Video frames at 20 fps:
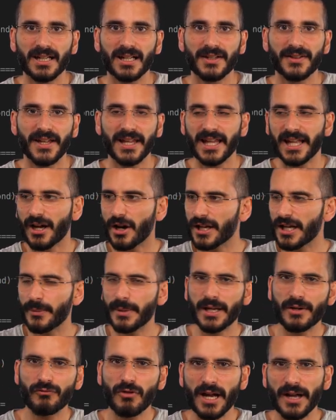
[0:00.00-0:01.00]
they're like, oh yeah, we
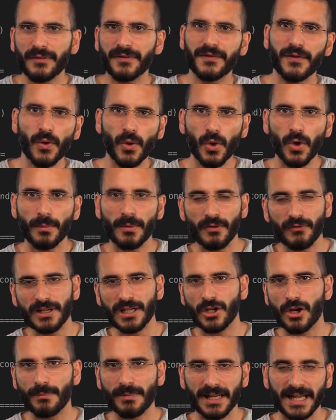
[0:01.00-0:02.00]
can write a form, a really
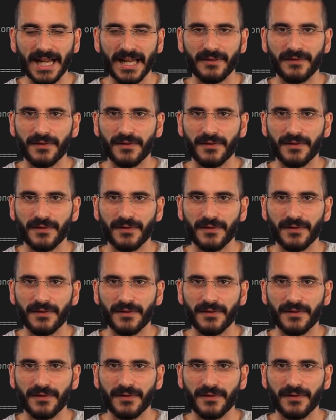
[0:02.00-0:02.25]
complicated